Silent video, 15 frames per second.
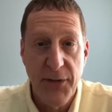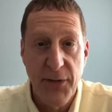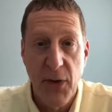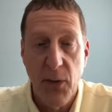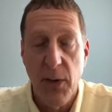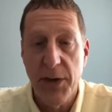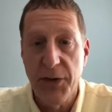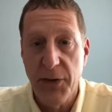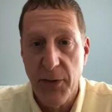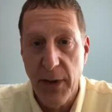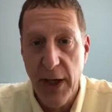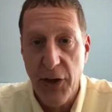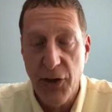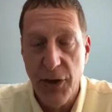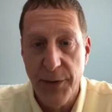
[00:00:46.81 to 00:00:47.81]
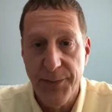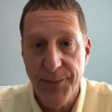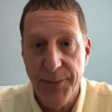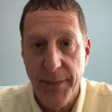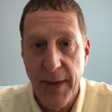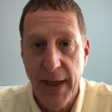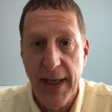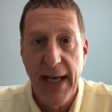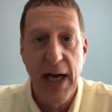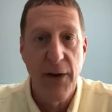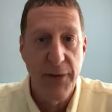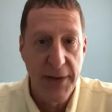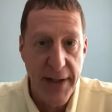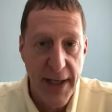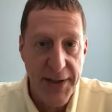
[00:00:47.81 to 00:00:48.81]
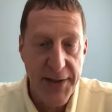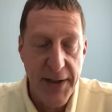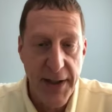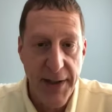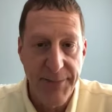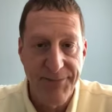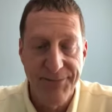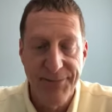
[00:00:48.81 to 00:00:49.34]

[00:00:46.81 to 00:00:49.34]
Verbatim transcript: for what duration, and how intensely?